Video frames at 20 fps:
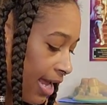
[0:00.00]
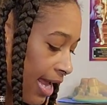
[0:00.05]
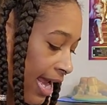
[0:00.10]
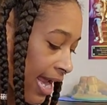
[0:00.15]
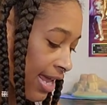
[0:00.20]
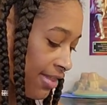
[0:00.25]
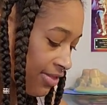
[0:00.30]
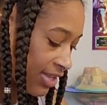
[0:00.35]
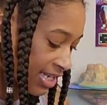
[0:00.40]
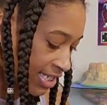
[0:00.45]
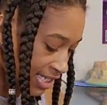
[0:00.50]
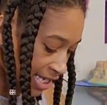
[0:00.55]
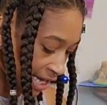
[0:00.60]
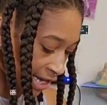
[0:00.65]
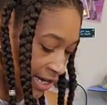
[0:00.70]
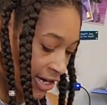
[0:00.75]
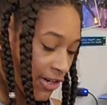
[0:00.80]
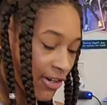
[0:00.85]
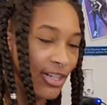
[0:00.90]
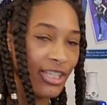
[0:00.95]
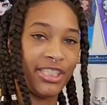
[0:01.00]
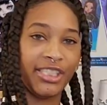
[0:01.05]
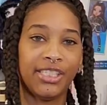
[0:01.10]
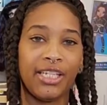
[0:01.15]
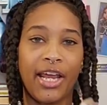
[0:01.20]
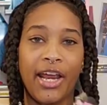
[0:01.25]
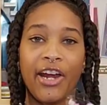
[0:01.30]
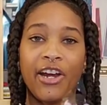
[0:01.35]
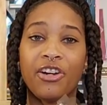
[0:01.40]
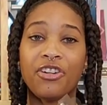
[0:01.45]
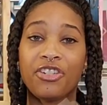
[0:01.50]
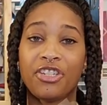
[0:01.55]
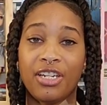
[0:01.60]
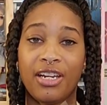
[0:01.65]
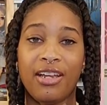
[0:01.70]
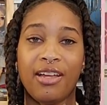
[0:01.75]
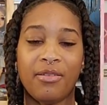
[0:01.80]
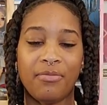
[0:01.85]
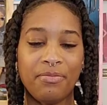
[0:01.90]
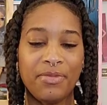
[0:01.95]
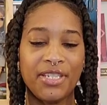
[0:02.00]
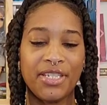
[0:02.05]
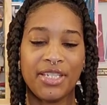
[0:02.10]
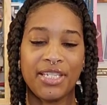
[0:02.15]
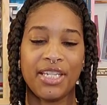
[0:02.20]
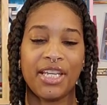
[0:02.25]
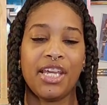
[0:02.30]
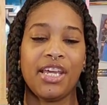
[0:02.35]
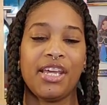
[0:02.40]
And these hair gems